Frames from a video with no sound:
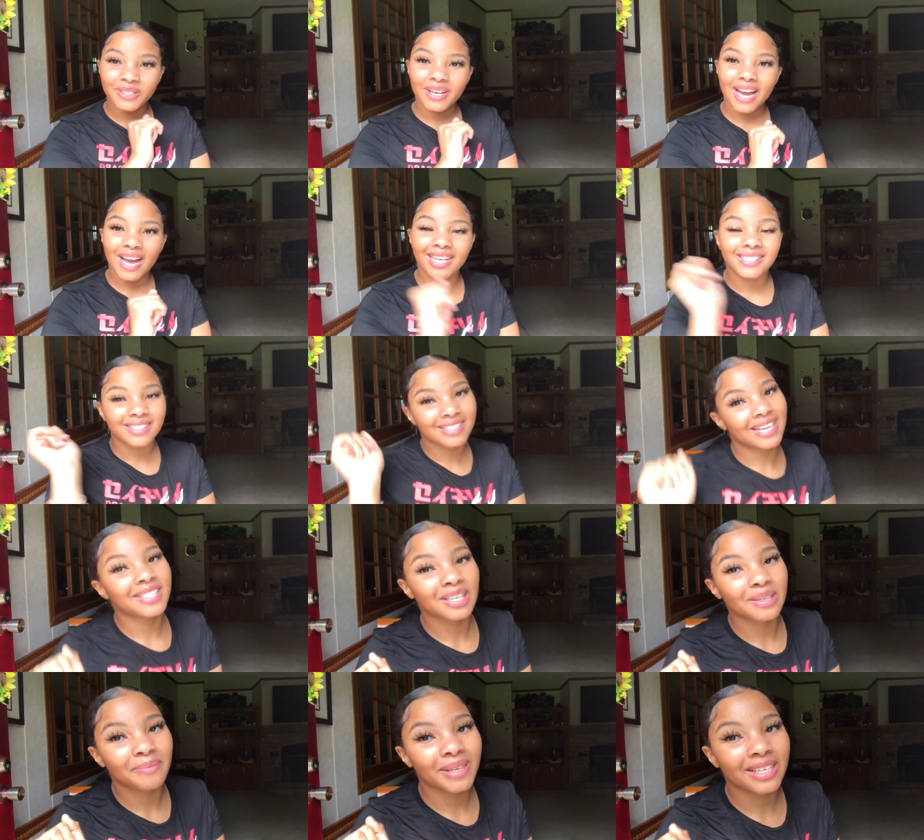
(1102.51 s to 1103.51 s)
You guys,
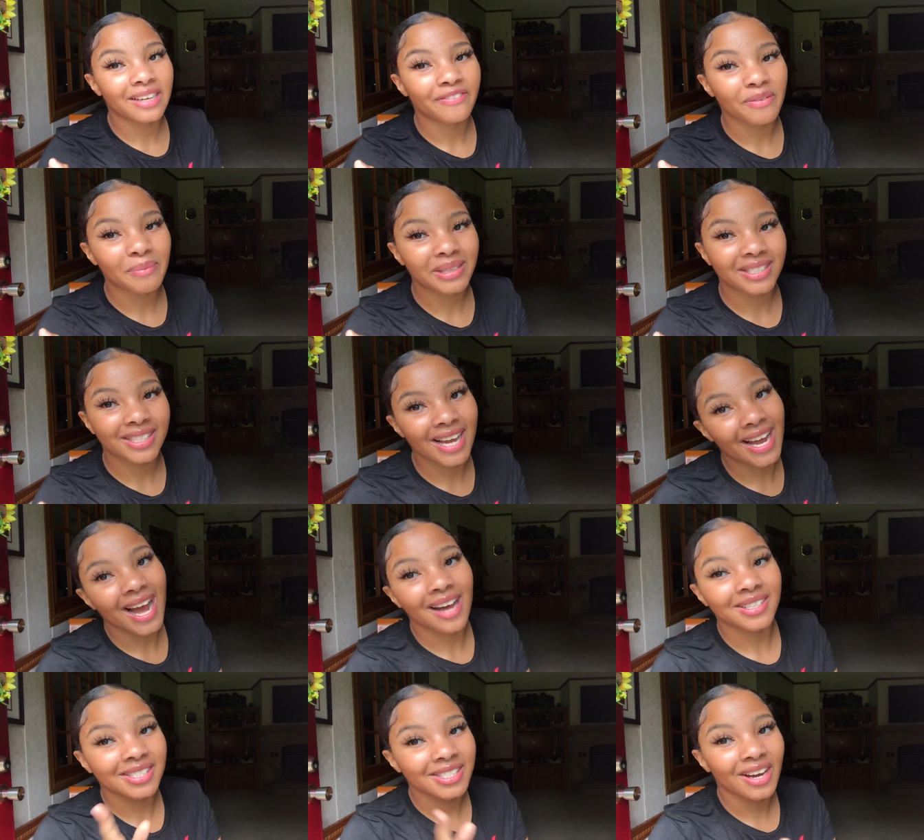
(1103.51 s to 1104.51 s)
that's going to be enough for me today.
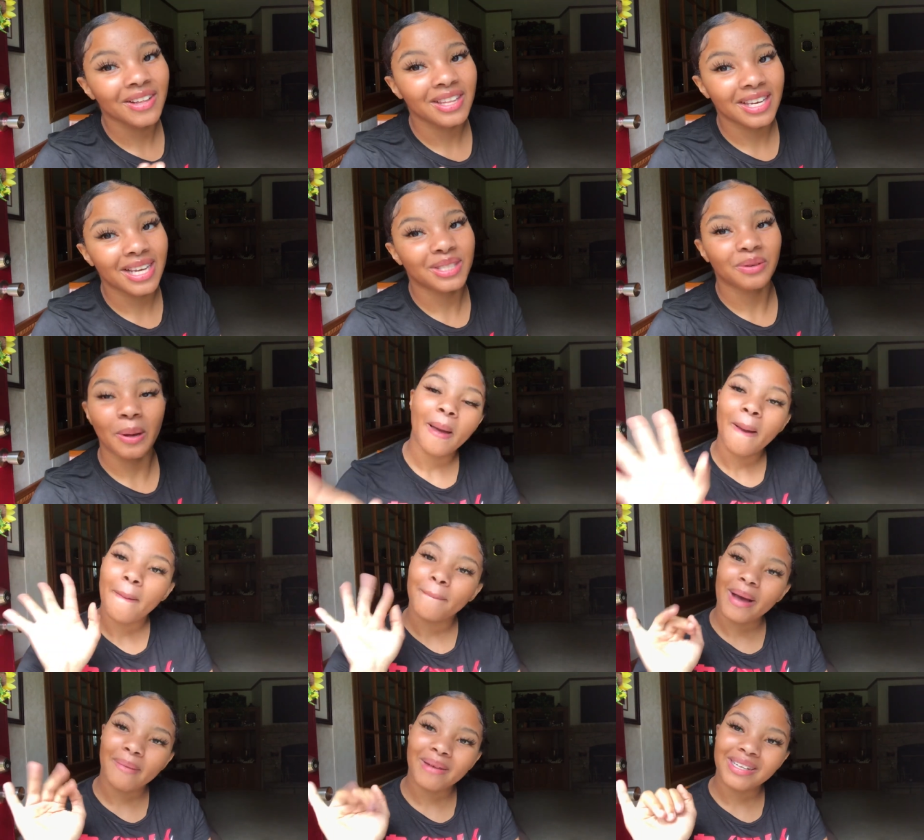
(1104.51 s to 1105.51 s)
I'll see y'all in the next one.
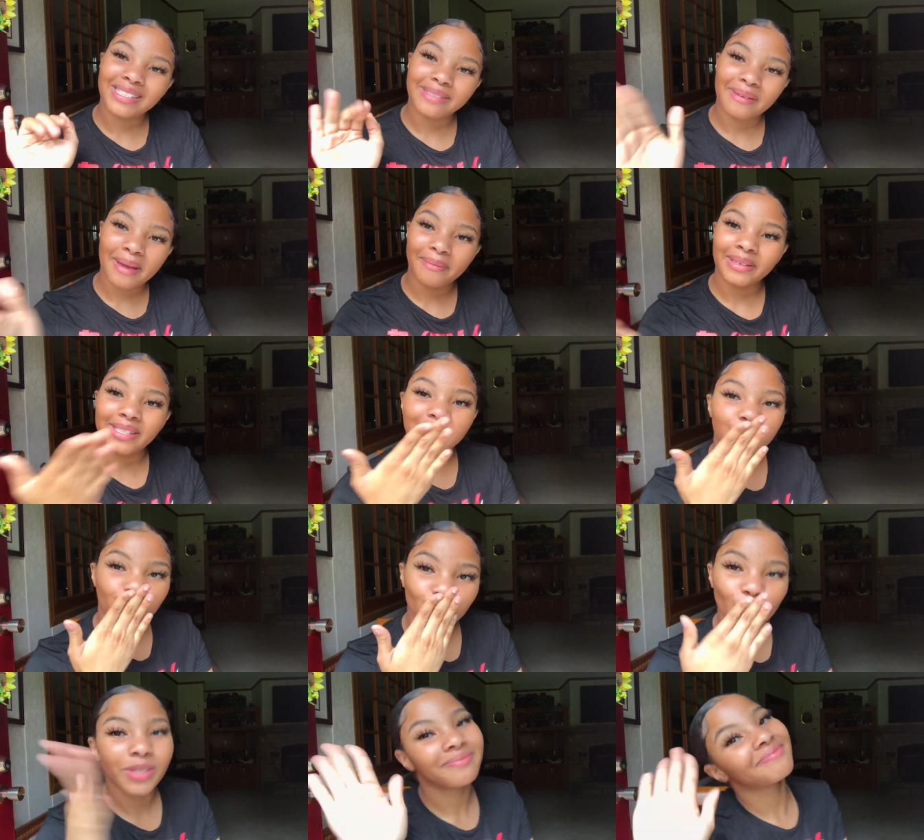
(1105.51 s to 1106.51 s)
Bye my
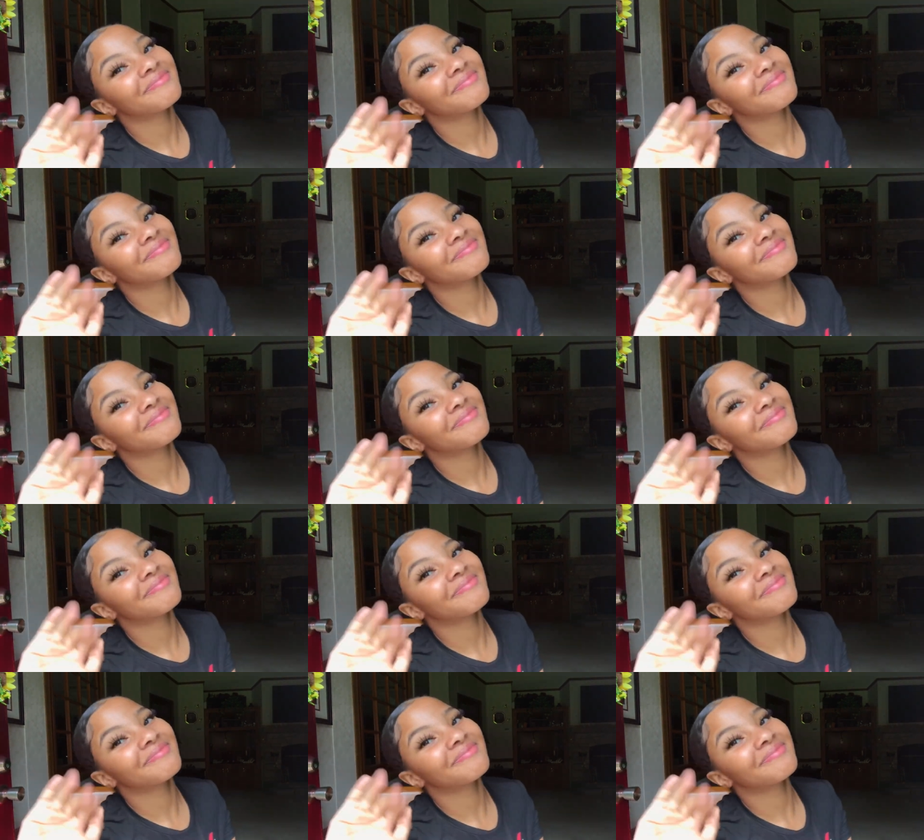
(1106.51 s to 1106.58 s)
Z-Babies.